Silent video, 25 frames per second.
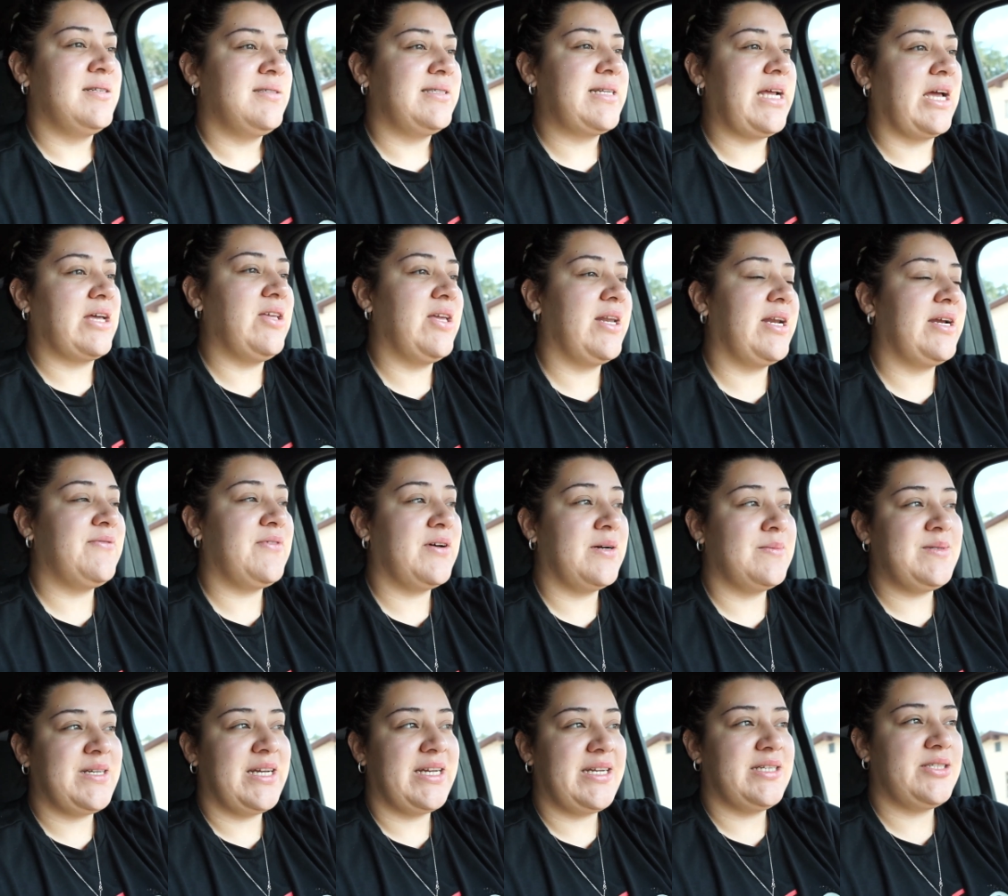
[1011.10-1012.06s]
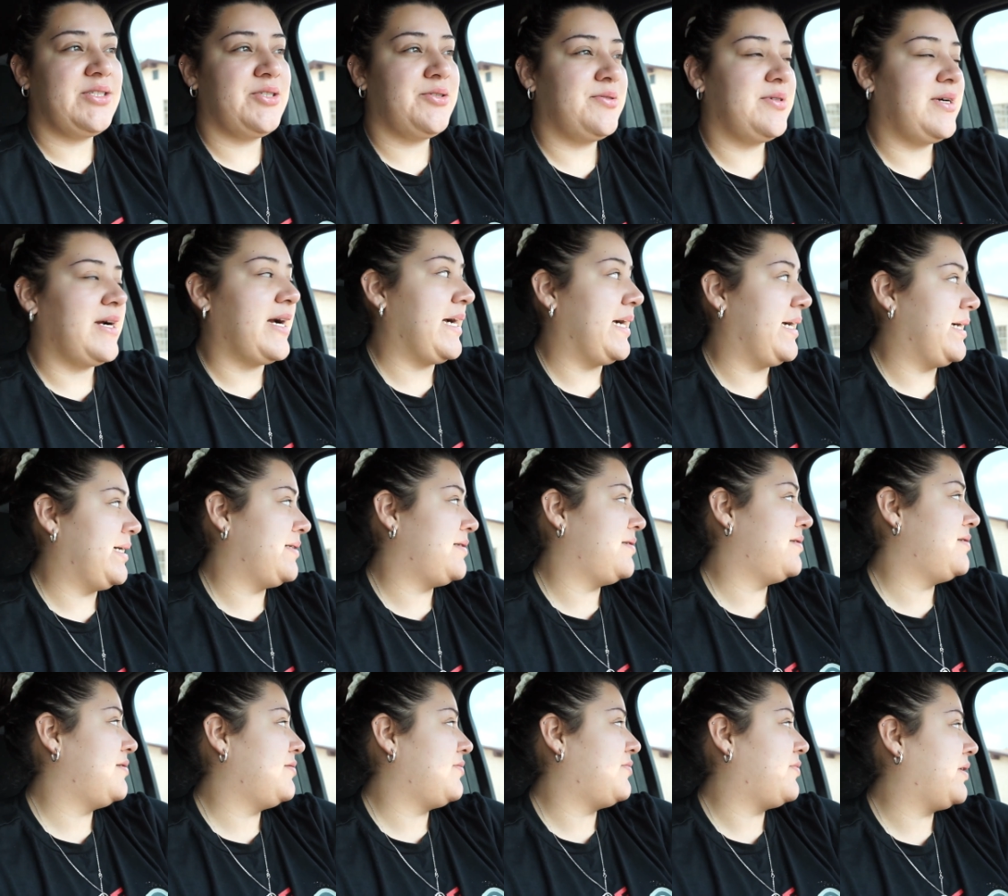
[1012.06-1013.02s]
Now that I've updated you
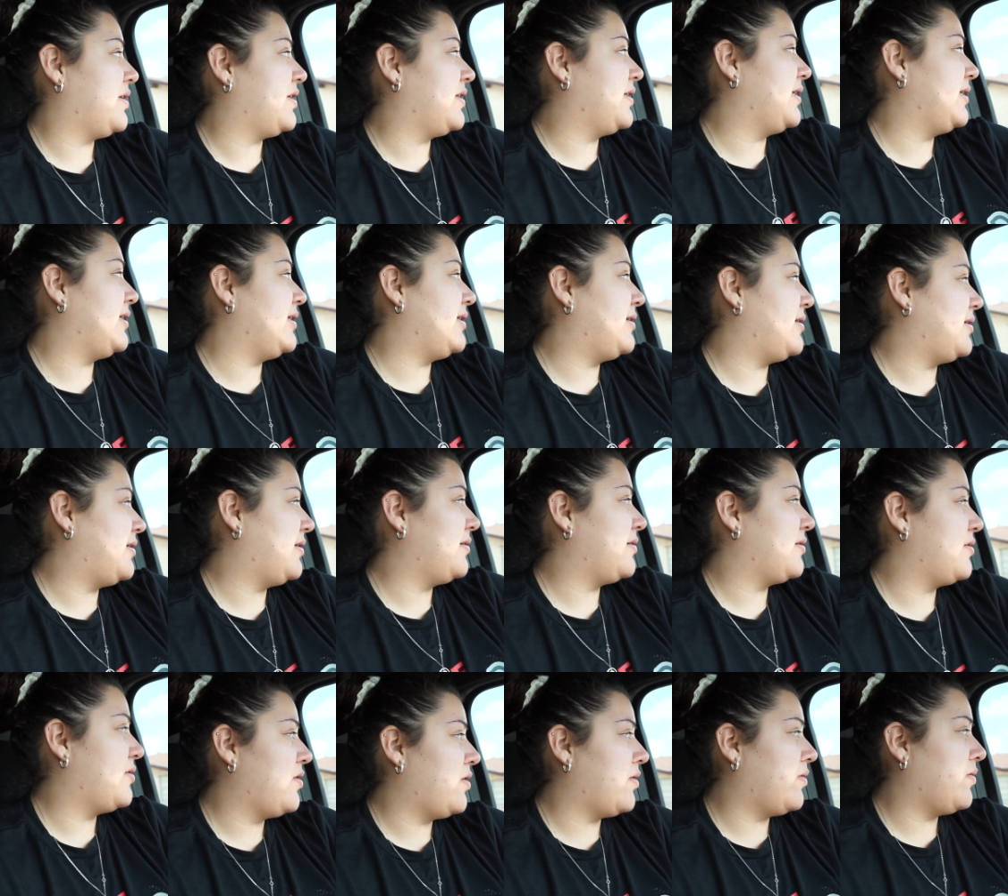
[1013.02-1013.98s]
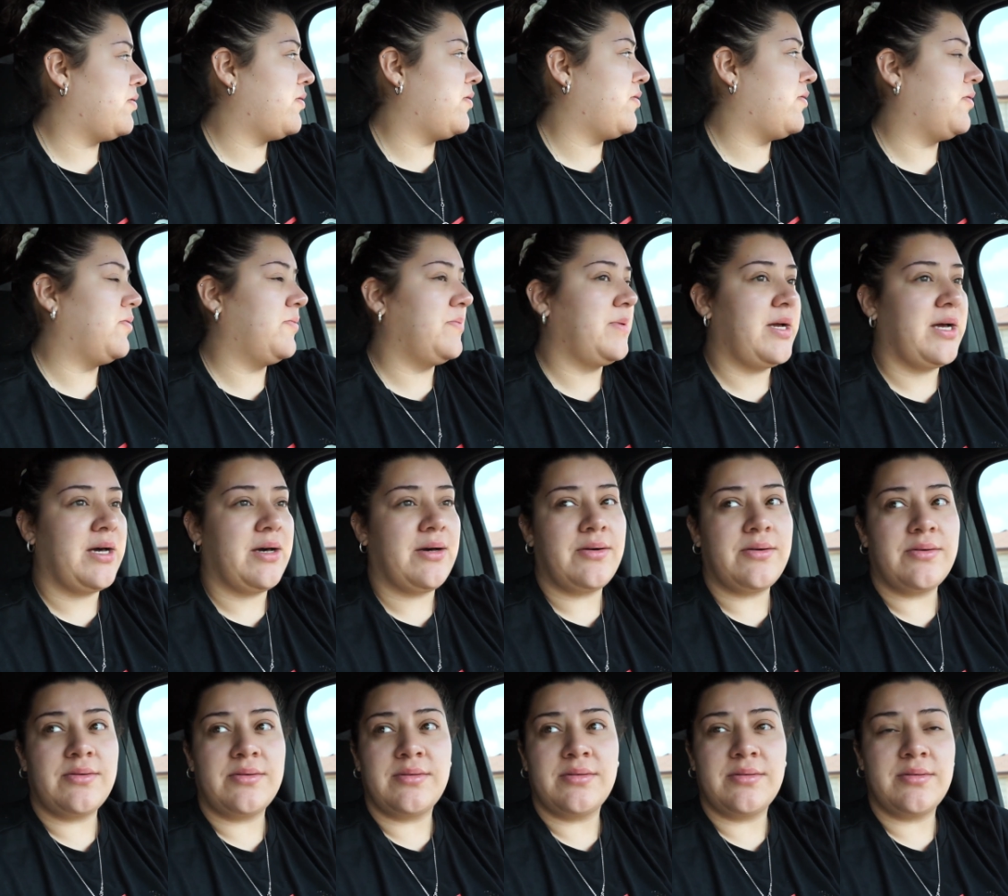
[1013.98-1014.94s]
guys, we're gonna go home
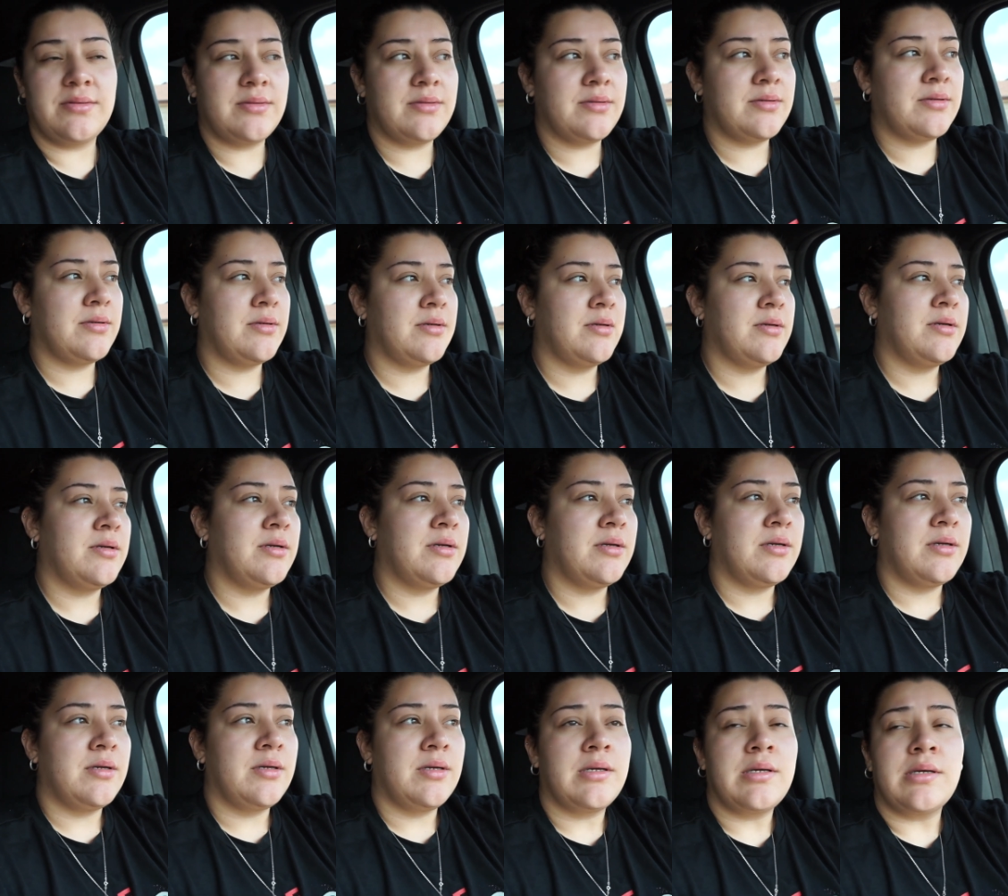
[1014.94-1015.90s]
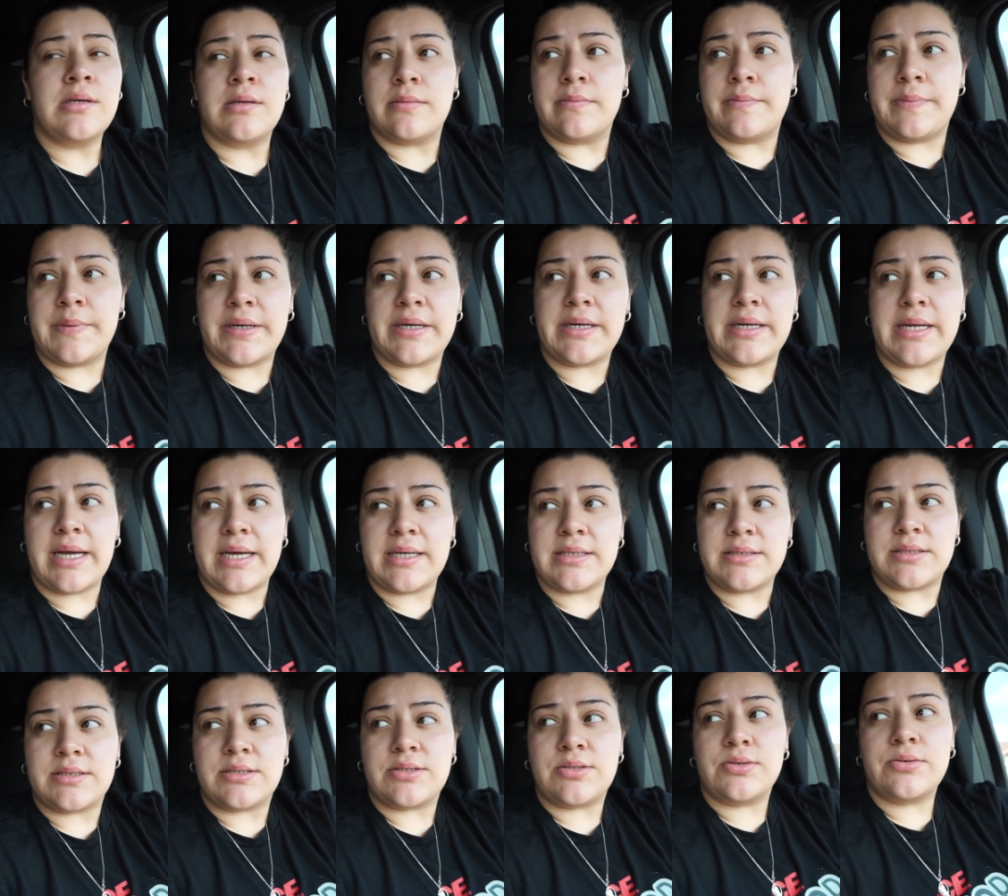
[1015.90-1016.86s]
now. Bert
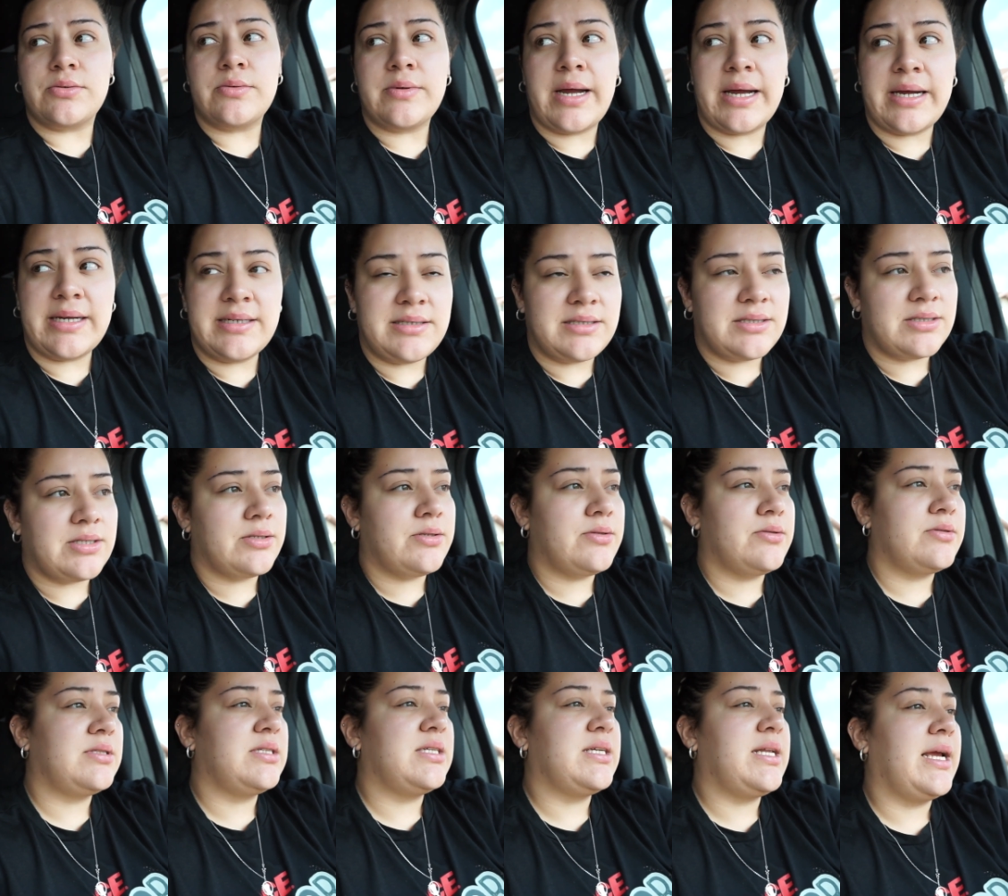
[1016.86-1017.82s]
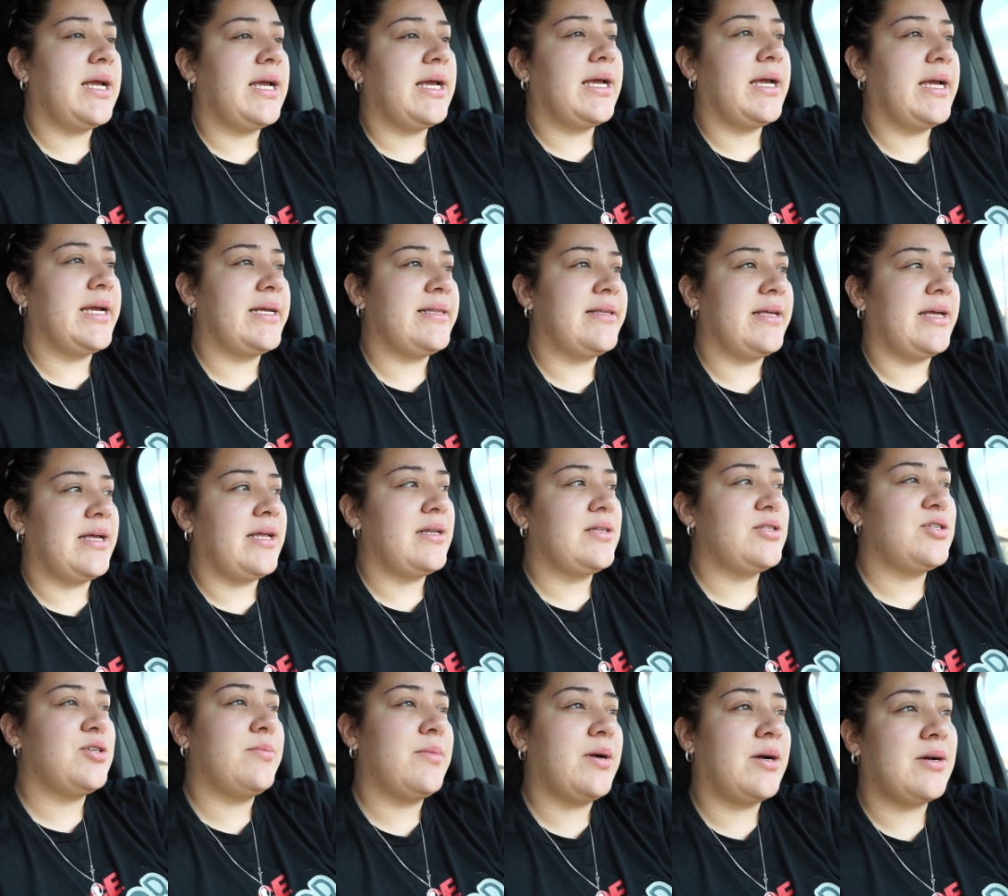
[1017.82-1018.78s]
has 2 rides to do today, and then
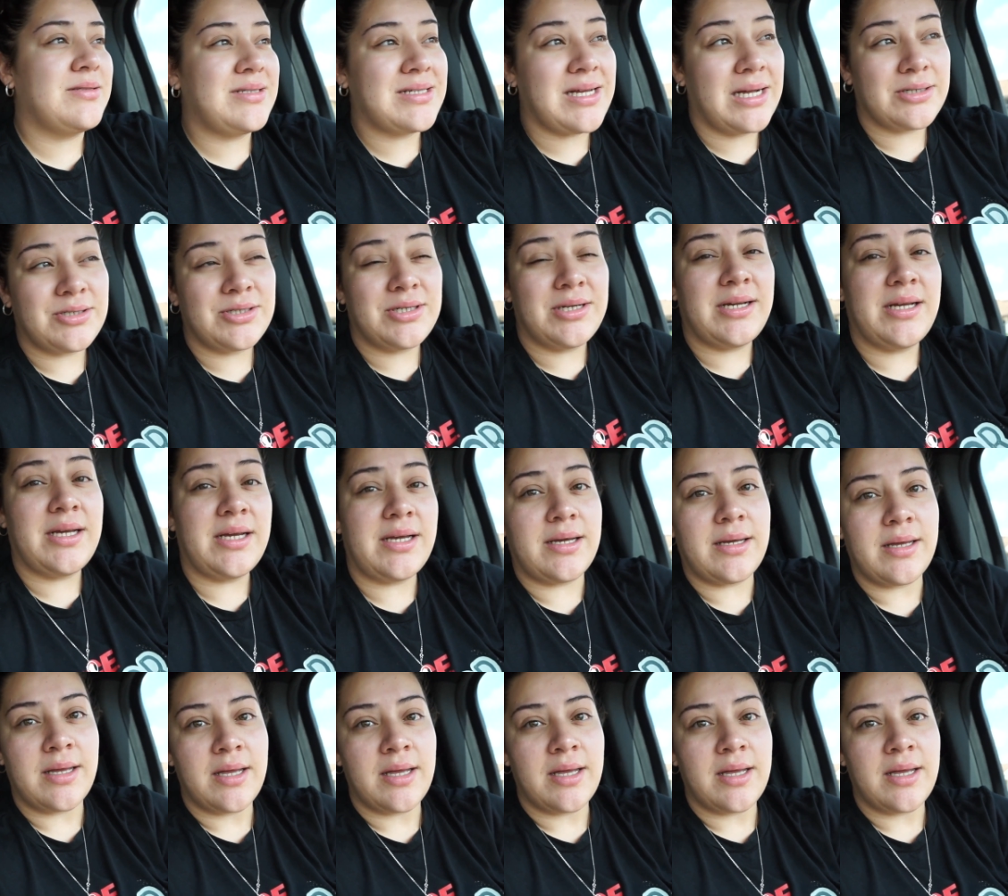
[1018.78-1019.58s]
tomorrow's actually